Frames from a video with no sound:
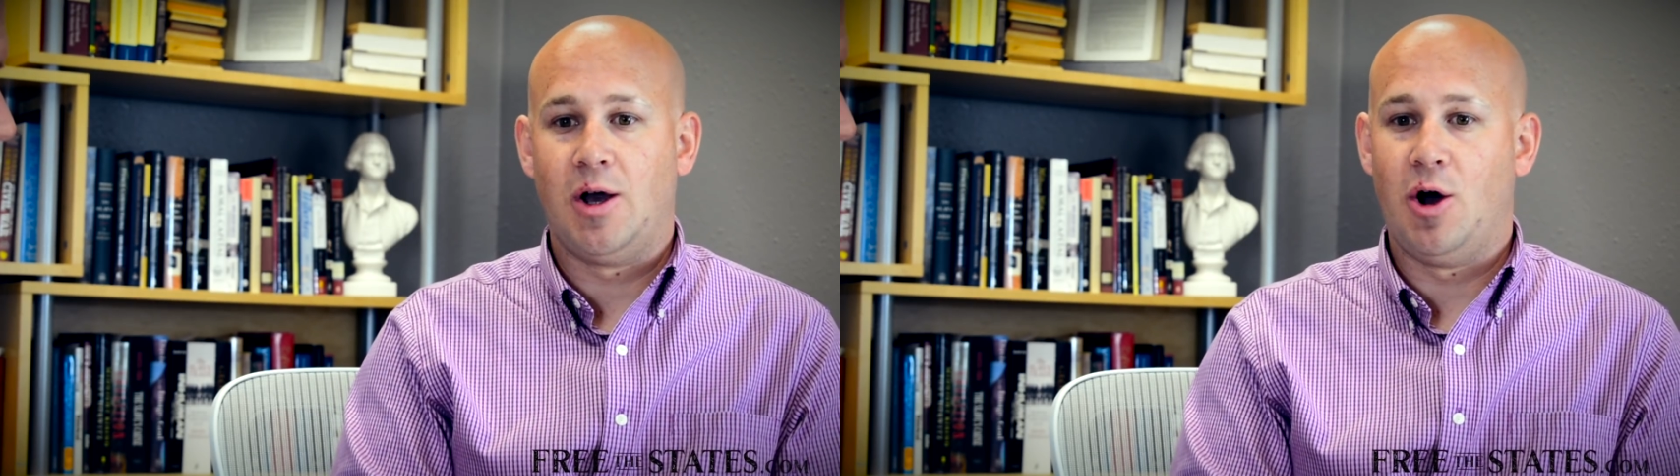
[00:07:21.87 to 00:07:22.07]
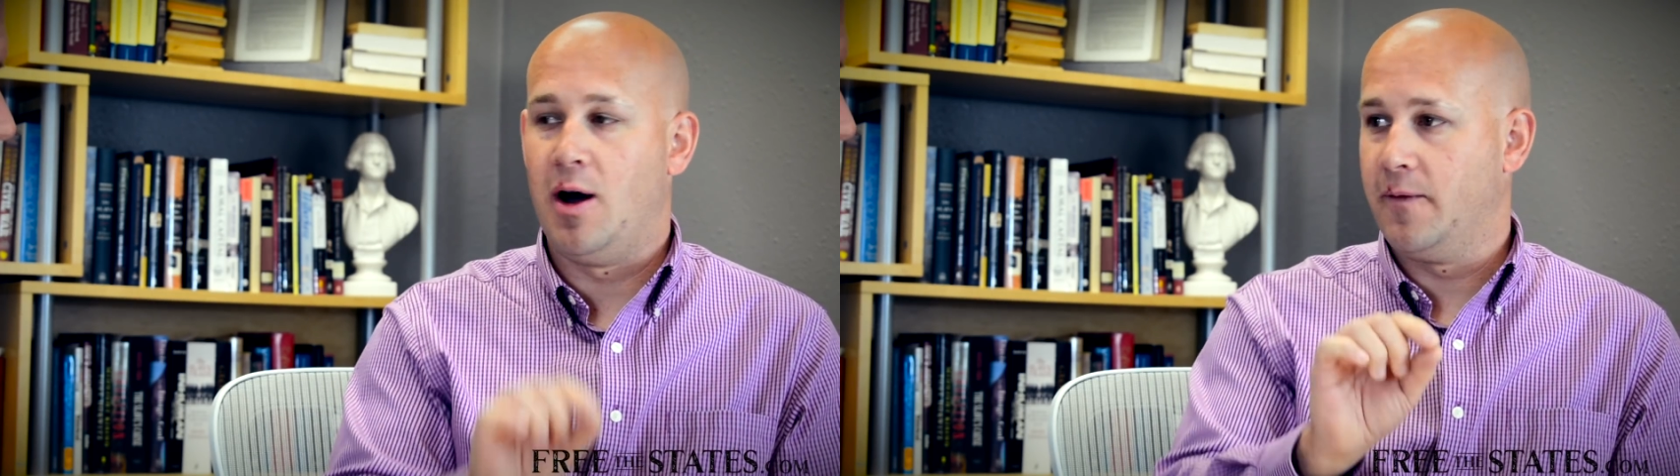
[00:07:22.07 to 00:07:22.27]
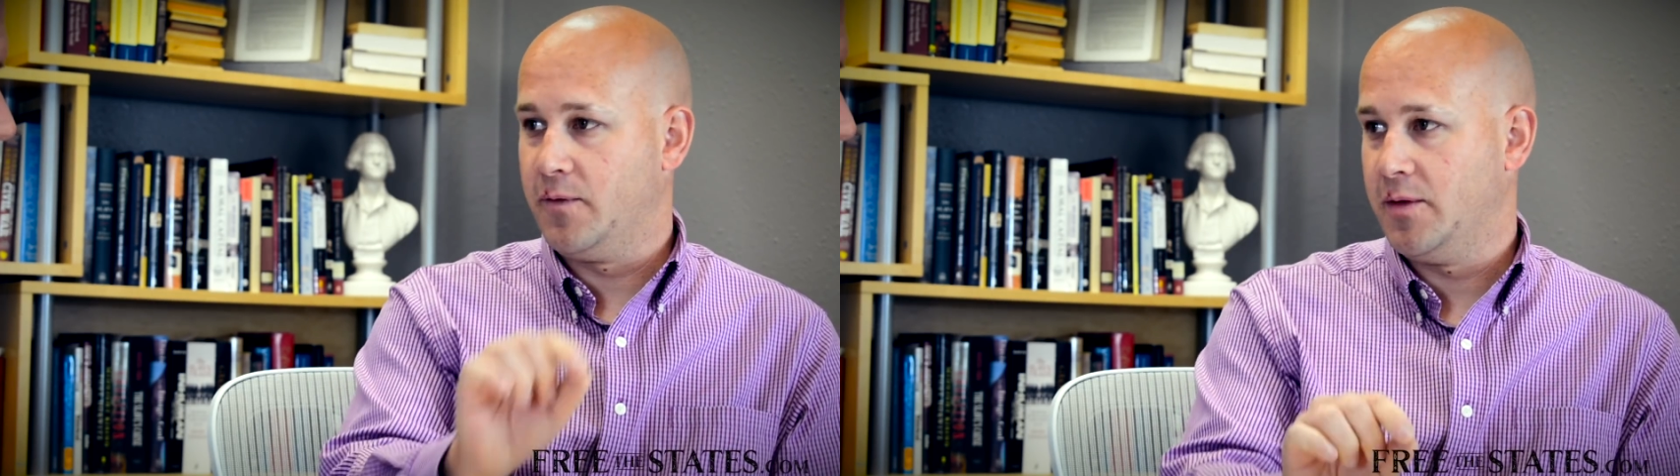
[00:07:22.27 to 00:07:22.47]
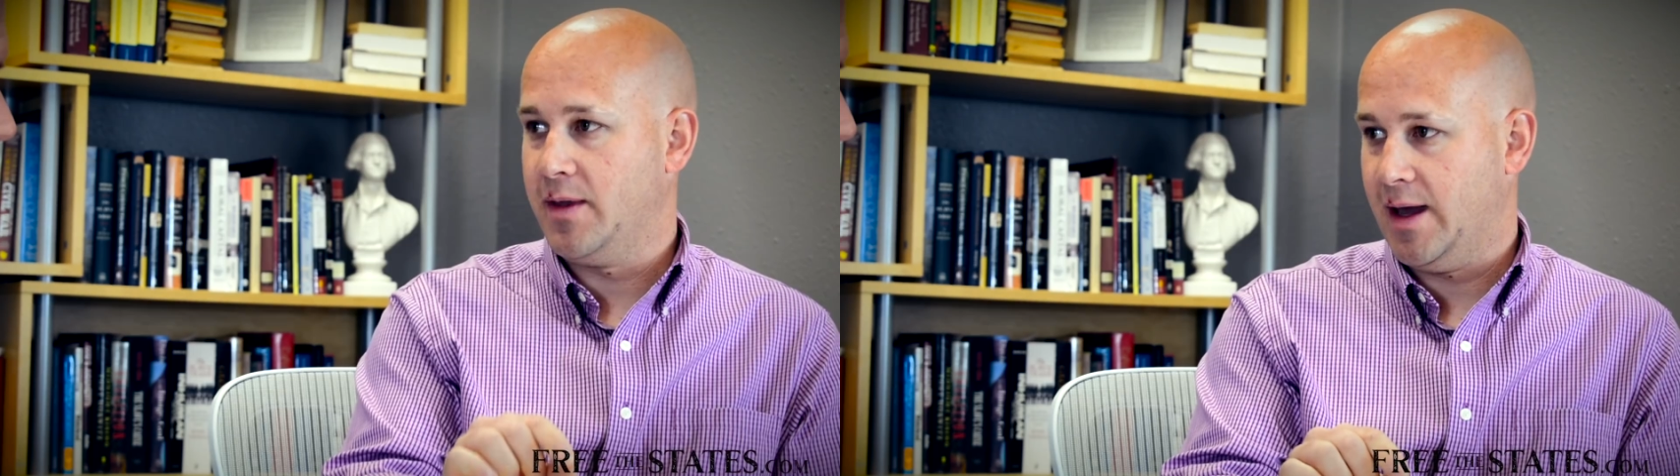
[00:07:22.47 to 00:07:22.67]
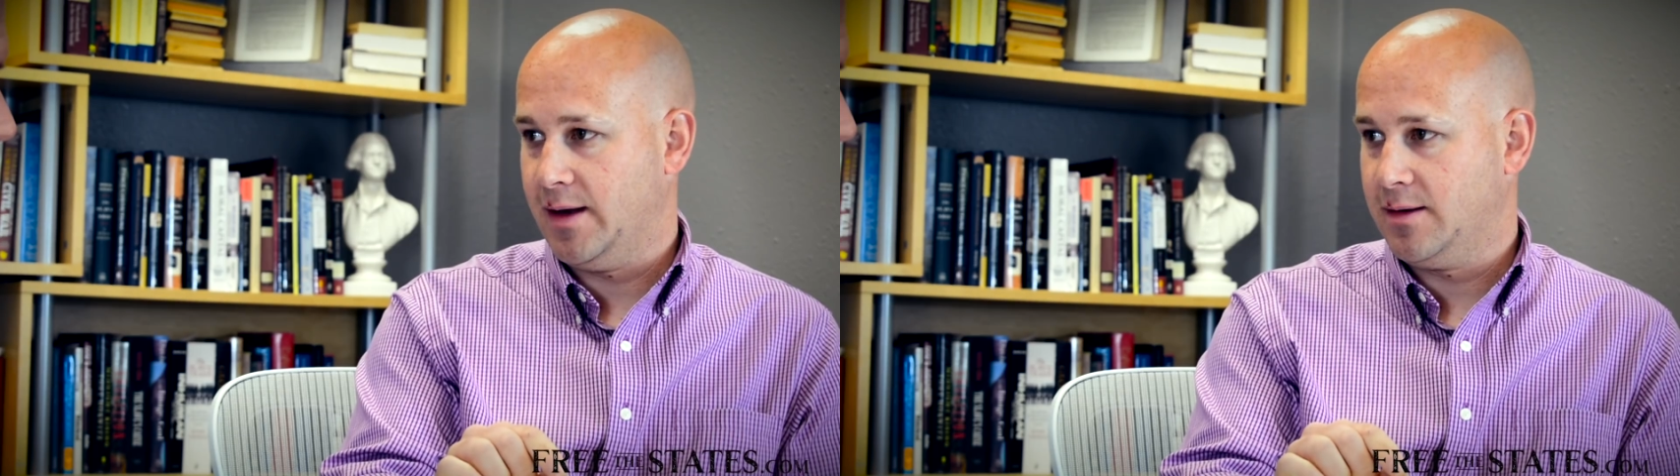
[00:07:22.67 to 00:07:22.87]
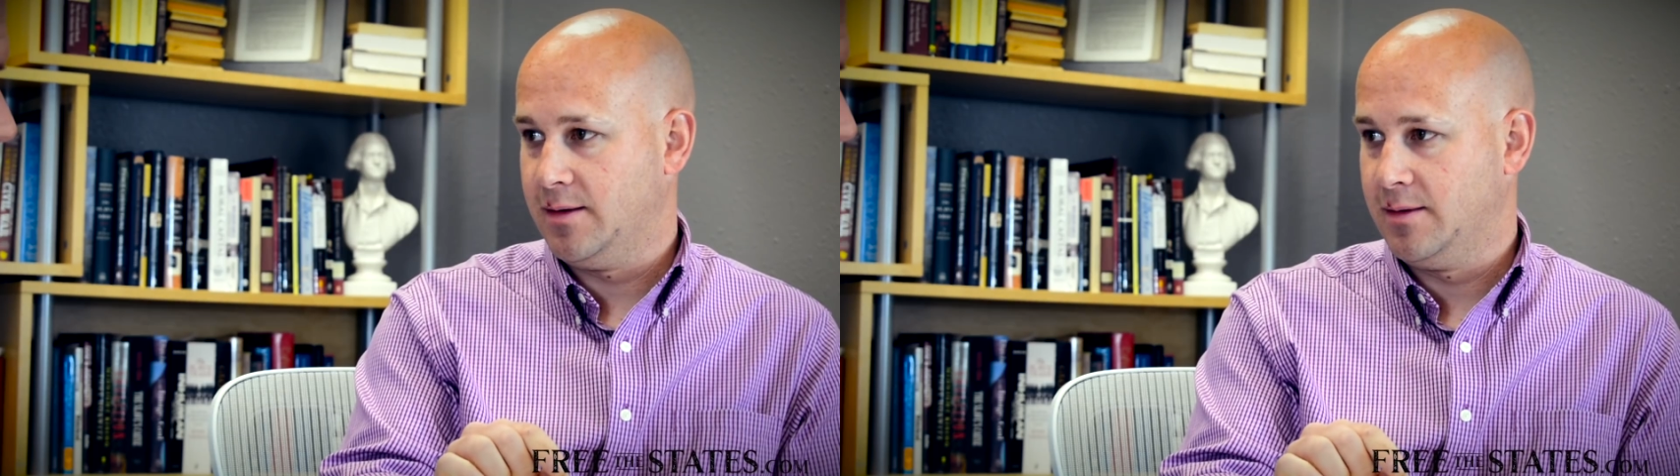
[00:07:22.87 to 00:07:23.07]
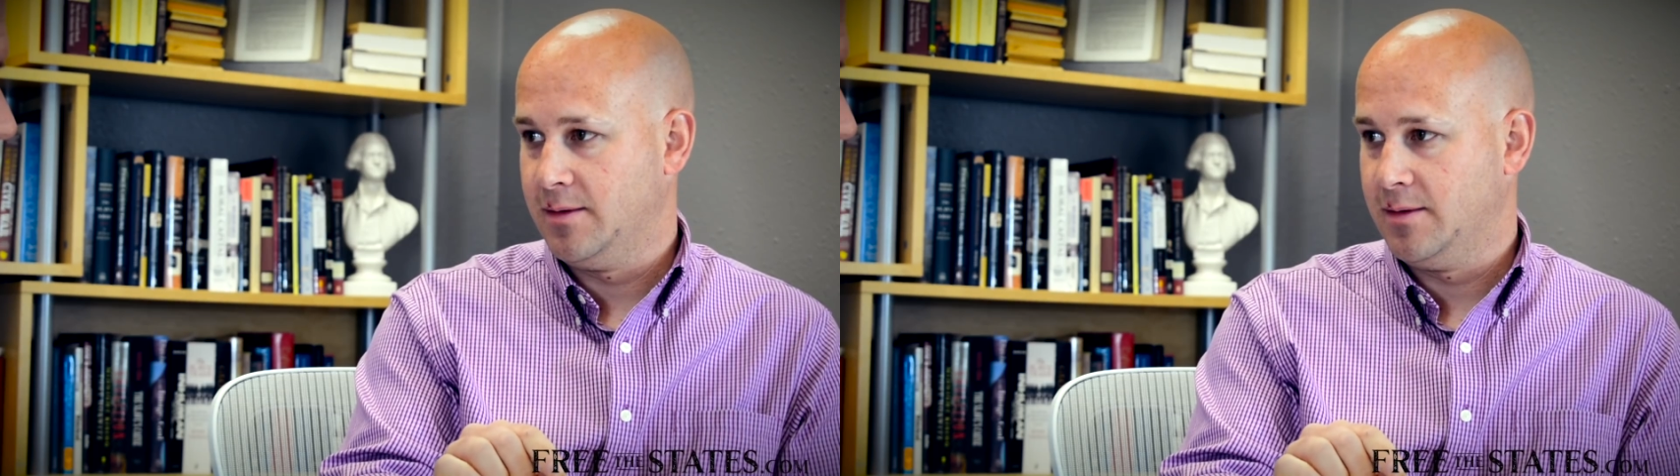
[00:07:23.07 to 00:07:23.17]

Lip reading: offer that.